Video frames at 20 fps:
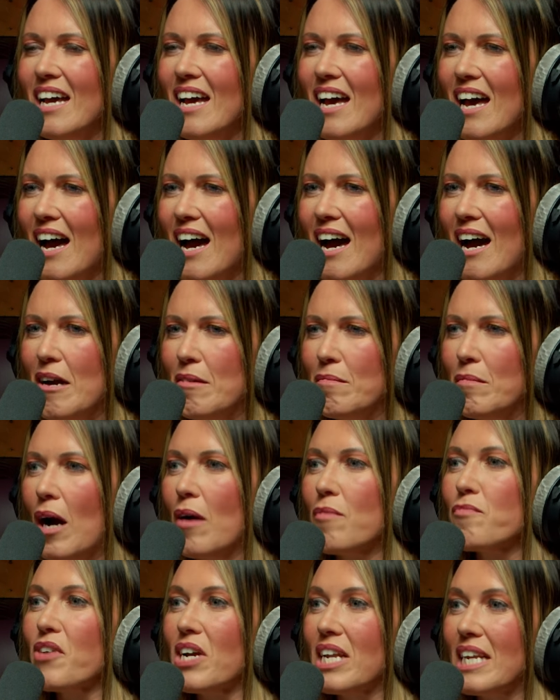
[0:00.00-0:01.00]

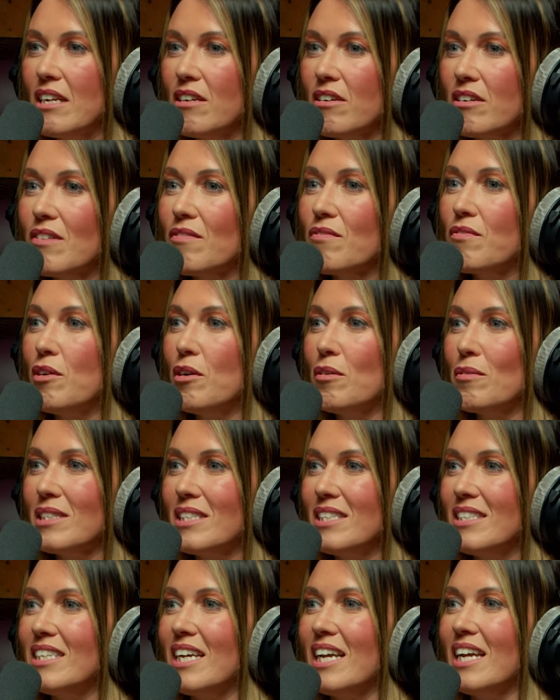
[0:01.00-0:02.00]
I'm really looking forward
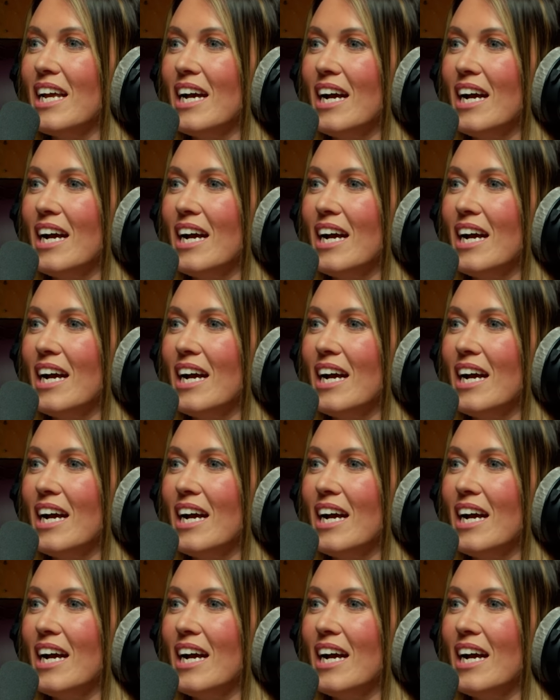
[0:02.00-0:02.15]
to seeing